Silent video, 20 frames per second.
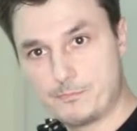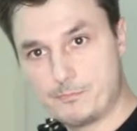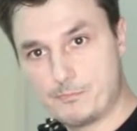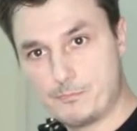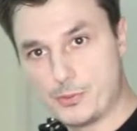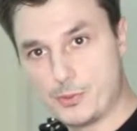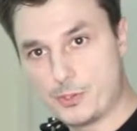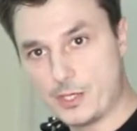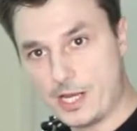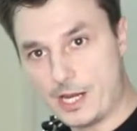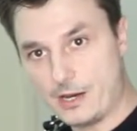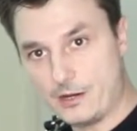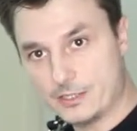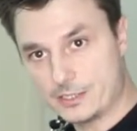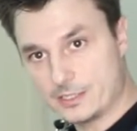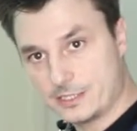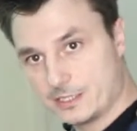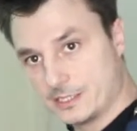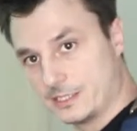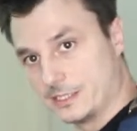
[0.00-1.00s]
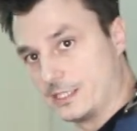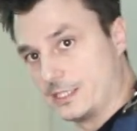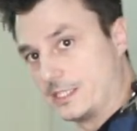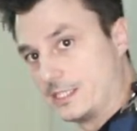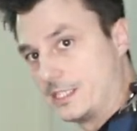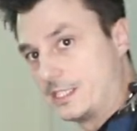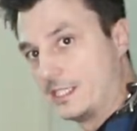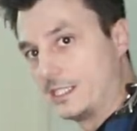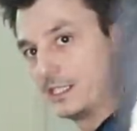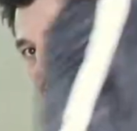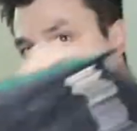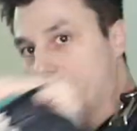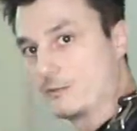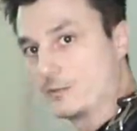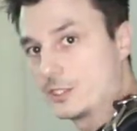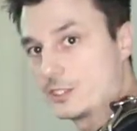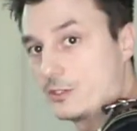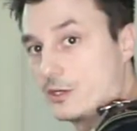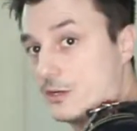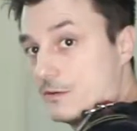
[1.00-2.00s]
pull out the
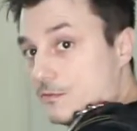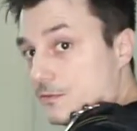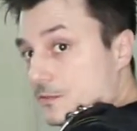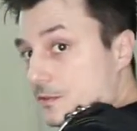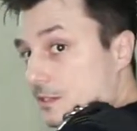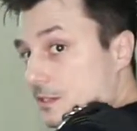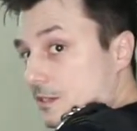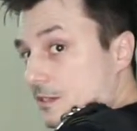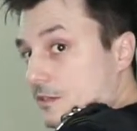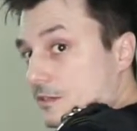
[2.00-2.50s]
reserve.